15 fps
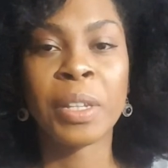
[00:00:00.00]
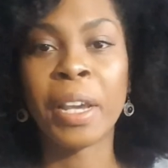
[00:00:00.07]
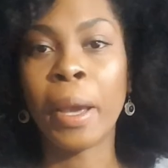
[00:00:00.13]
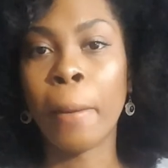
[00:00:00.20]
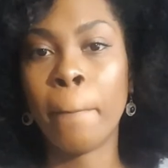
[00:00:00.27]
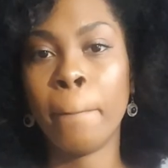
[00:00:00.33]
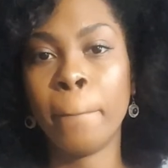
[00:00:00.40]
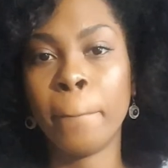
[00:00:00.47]
Yeah.
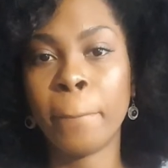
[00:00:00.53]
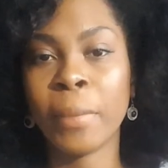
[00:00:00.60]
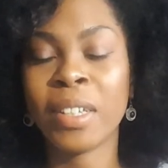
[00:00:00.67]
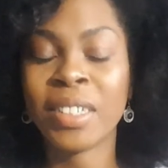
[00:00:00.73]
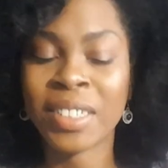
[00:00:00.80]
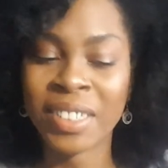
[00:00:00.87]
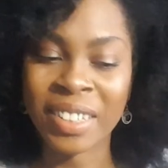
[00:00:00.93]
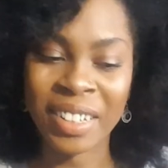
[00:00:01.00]

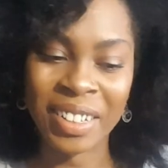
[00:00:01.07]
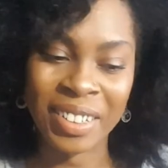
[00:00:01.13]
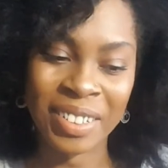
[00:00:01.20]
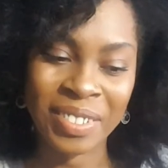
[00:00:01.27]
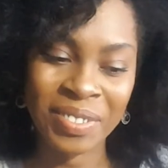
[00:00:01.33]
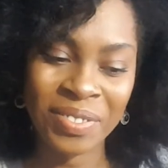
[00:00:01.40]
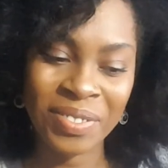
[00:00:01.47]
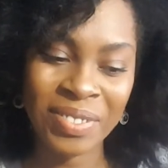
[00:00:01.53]
So,
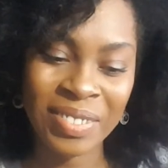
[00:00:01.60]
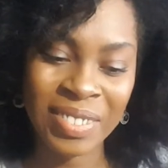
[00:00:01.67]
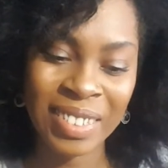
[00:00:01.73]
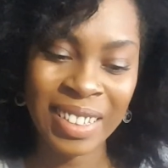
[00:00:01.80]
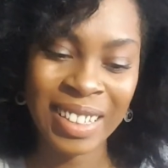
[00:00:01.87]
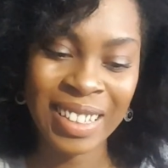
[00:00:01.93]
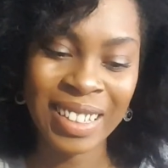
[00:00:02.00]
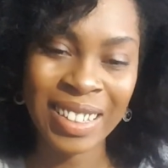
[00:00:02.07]

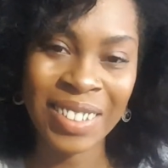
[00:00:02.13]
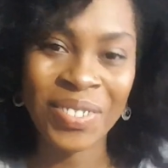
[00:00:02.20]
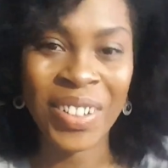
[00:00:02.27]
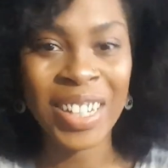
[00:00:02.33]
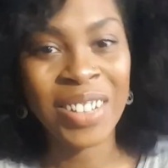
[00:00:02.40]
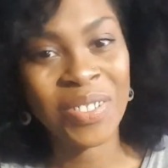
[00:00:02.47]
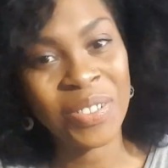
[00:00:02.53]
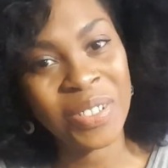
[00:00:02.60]

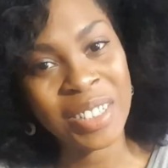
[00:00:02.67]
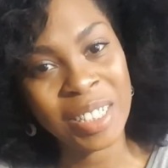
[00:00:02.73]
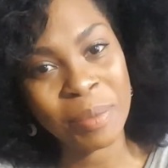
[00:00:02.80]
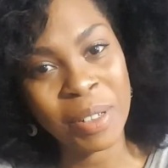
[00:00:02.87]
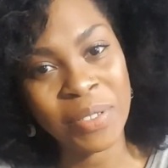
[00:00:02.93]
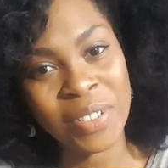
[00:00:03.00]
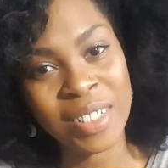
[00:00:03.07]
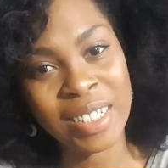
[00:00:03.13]
thank you for
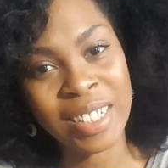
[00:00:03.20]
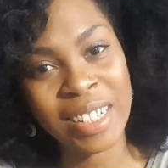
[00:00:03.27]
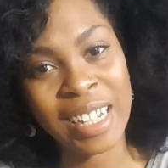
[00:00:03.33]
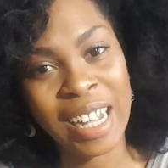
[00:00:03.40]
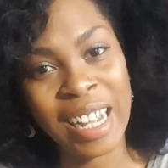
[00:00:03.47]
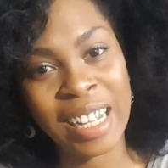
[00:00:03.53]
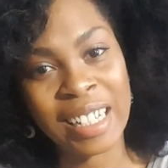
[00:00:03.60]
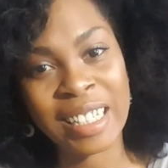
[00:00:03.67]
watching my
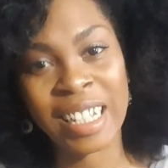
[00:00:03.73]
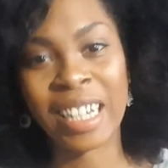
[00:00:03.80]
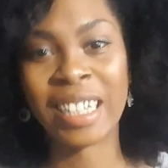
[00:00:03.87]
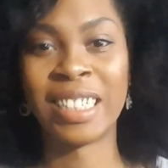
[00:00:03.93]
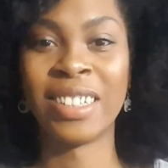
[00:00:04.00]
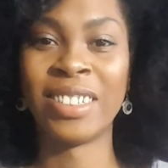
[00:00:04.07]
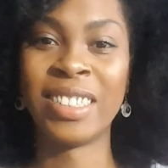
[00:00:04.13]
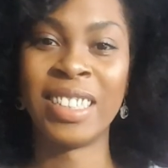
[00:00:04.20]
video and I
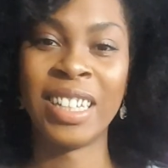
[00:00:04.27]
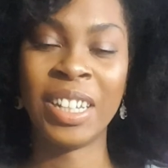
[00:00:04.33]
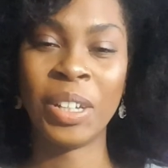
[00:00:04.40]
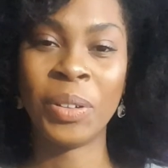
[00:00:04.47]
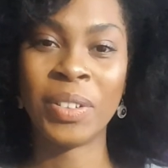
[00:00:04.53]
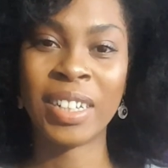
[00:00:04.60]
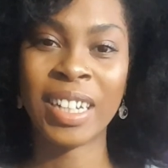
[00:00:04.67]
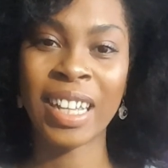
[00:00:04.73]
shall see
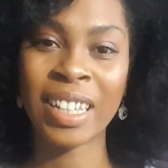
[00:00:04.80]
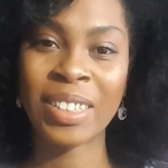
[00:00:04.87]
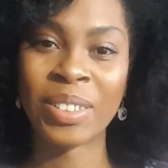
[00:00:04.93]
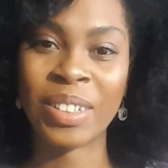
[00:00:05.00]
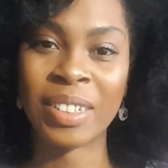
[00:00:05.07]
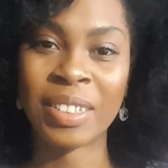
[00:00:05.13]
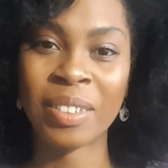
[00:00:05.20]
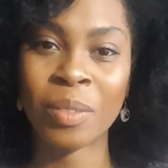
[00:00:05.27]
you in the
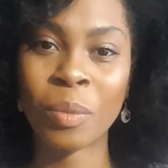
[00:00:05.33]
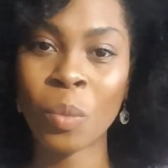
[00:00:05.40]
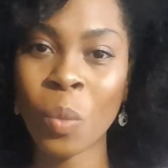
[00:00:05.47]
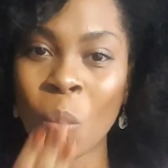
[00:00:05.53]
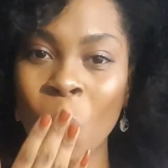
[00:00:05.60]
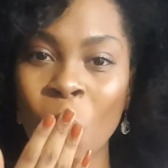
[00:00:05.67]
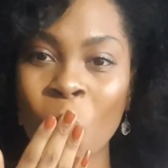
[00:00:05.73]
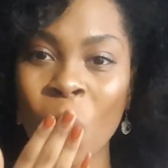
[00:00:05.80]
next one.
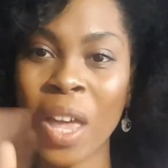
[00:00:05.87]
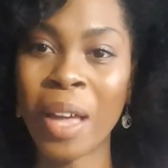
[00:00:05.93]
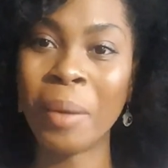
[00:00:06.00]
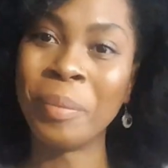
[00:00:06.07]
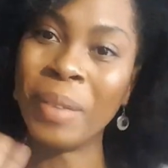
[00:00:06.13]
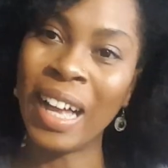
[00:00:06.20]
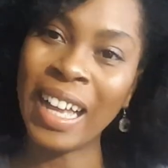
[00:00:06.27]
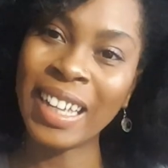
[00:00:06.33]

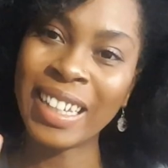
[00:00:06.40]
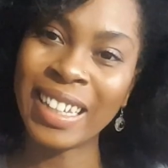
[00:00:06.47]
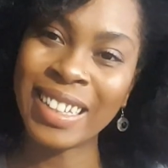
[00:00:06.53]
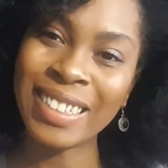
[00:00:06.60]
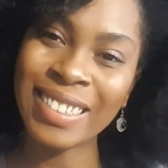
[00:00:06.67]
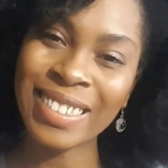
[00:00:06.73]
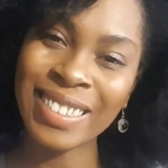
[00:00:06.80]
Bye!